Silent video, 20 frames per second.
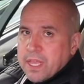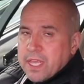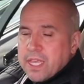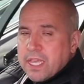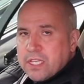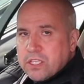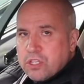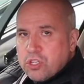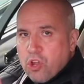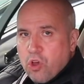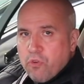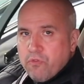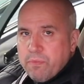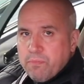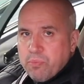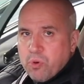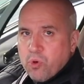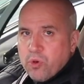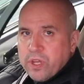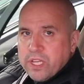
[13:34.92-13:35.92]
It's not
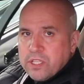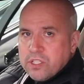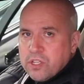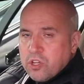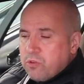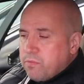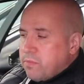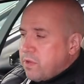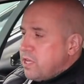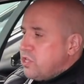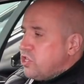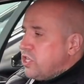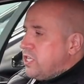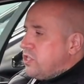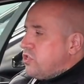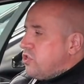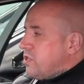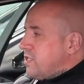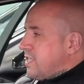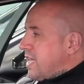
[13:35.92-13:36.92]
reporting too much,
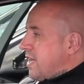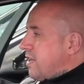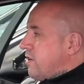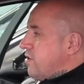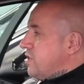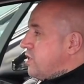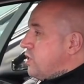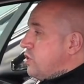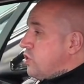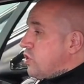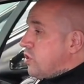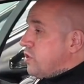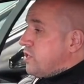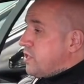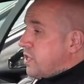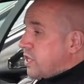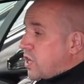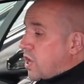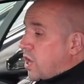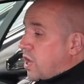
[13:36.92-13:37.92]
it's just telling us, does
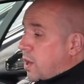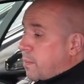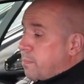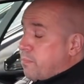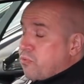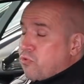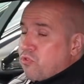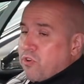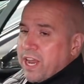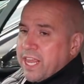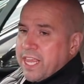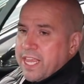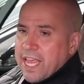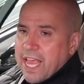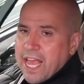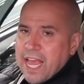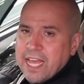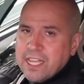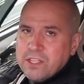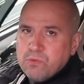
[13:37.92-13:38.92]
the car brake
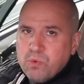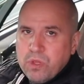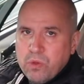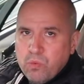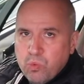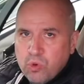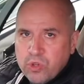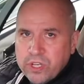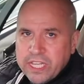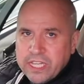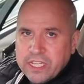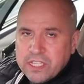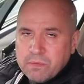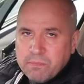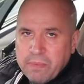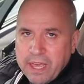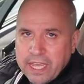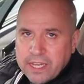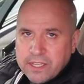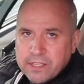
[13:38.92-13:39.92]
as we would
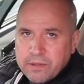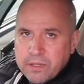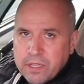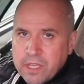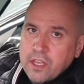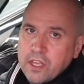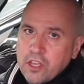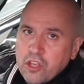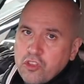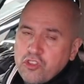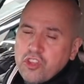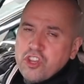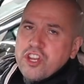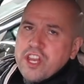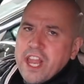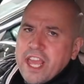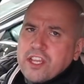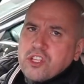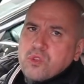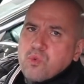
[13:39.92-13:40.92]
expect? The
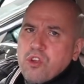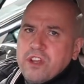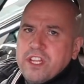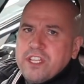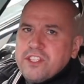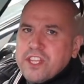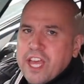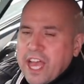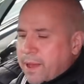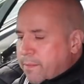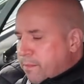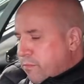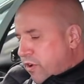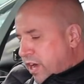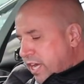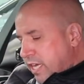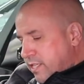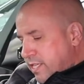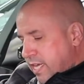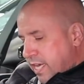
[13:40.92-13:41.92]
next one is the
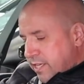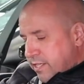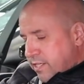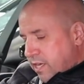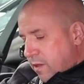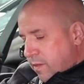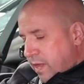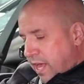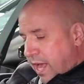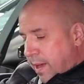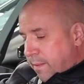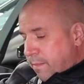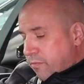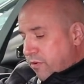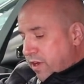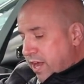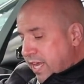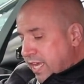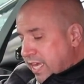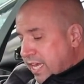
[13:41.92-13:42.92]
handbrake test. So the
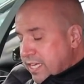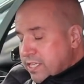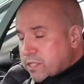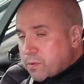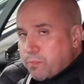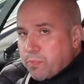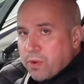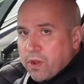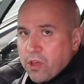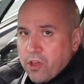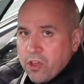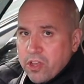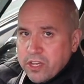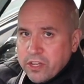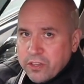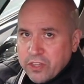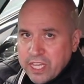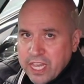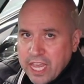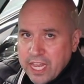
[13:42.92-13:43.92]
handbrake is
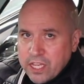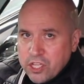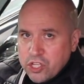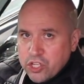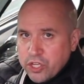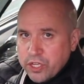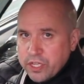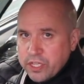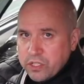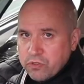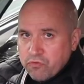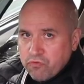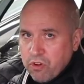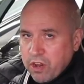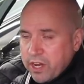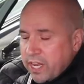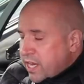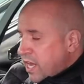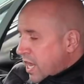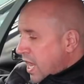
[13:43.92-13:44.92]
applied, the engine is
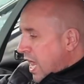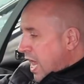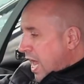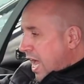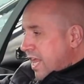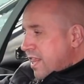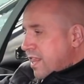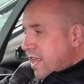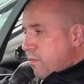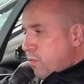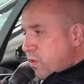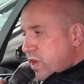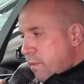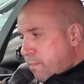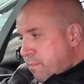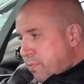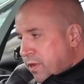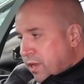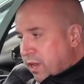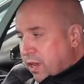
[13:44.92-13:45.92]
running, and then we
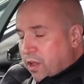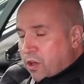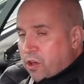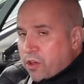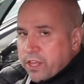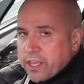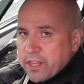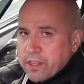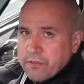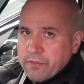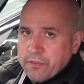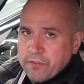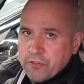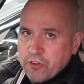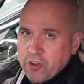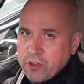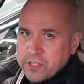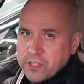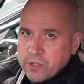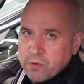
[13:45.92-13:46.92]
apply the
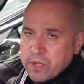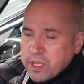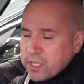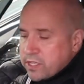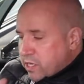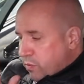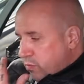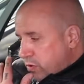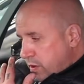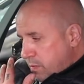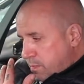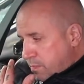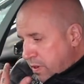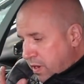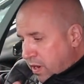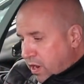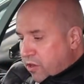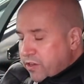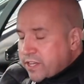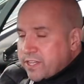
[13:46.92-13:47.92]
throttle. So we
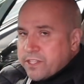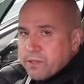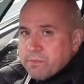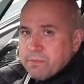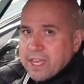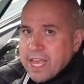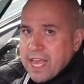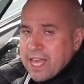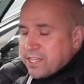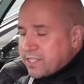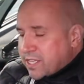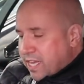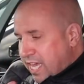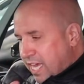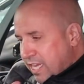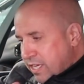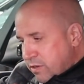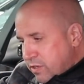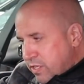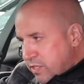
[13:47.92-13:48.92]
apply some gas
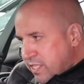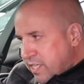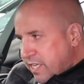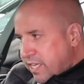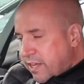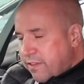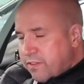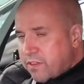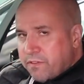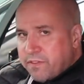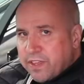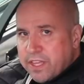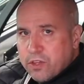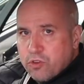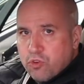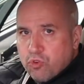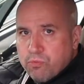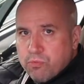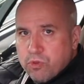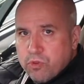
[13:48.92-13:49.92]
and see if the
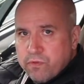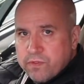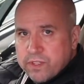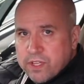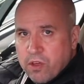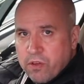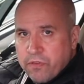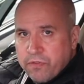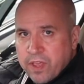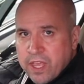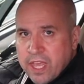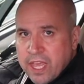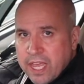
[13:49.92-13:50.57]
vehicle moves off.